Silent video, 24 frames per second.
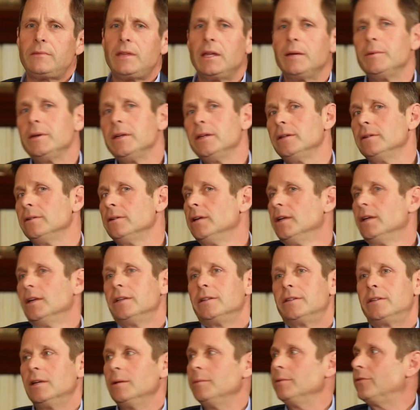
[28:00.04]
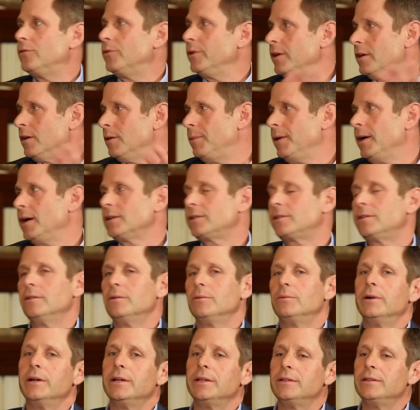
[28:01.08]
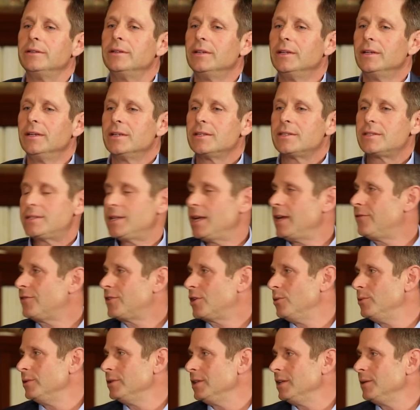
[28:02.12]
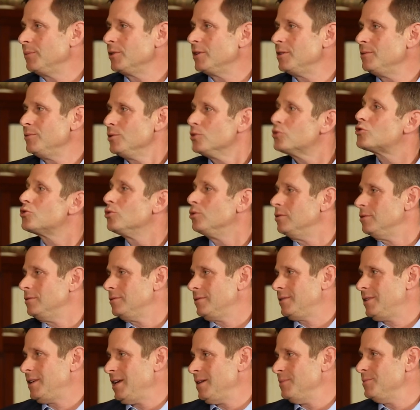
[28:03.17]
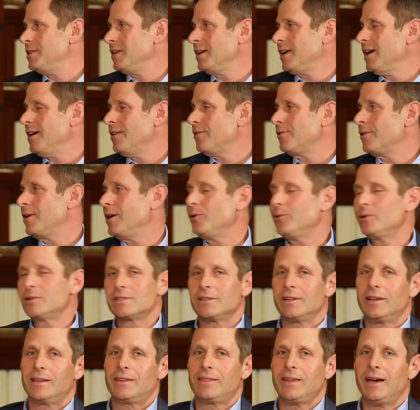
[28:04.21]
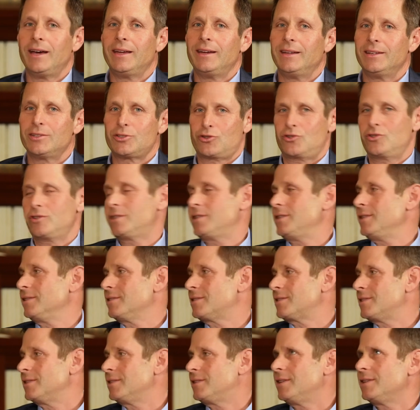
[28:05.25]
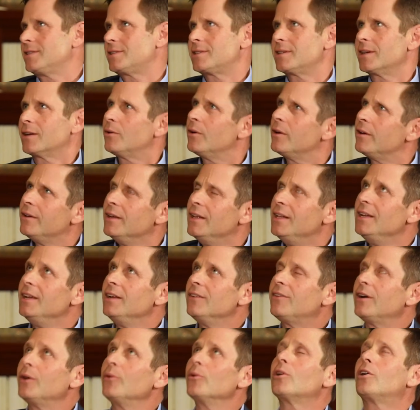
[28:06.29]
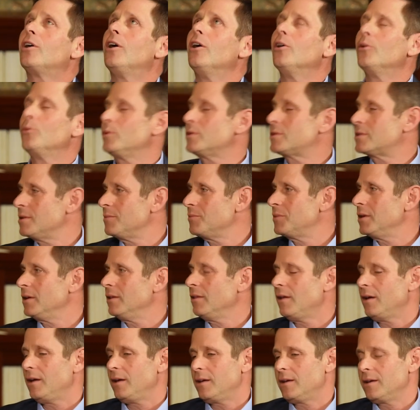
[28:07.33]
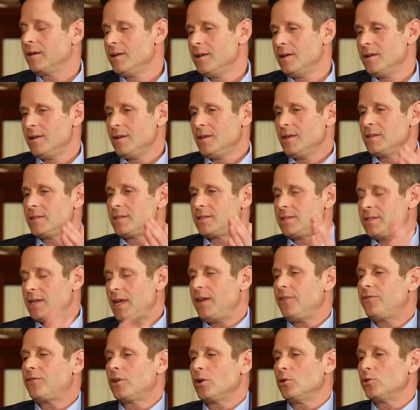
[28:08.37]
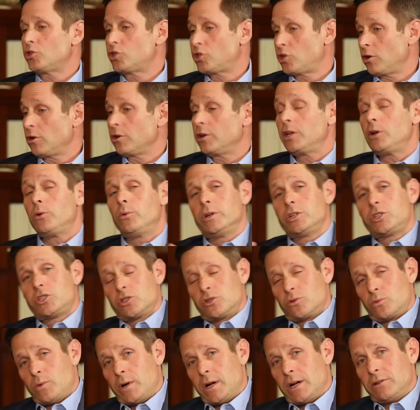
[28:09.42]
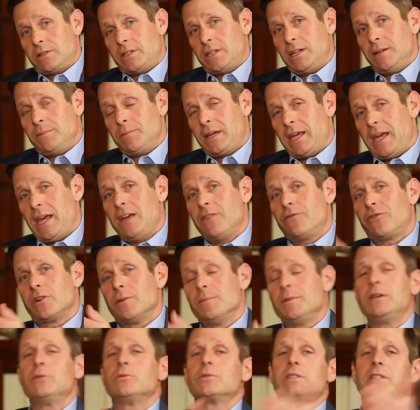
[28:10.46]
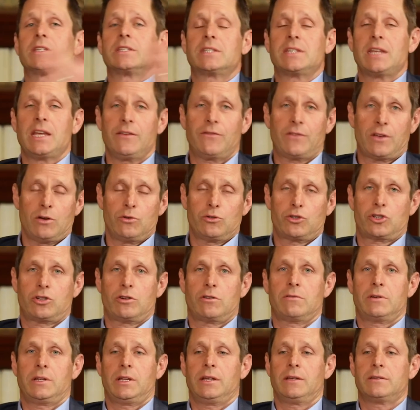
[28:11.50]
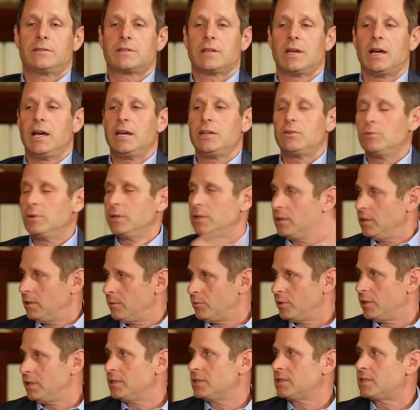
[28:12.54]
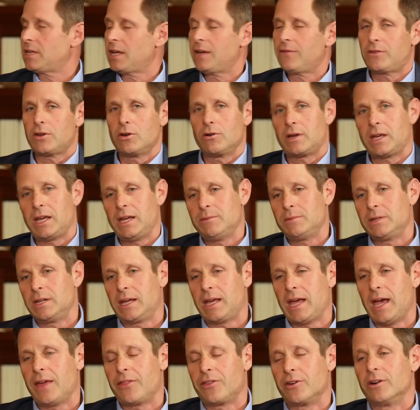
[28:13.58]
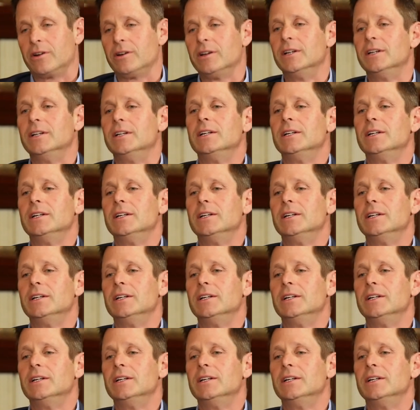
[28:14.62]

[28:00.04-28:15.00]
I mean, Tim, if we go back to when Safeco and Liberty Mutual came together, I always like that interesting statistic. If I recall, it was something like Safeco Surety, which is where Tim came from. He was the Safeco Surety side when Liberty and Safeco came together.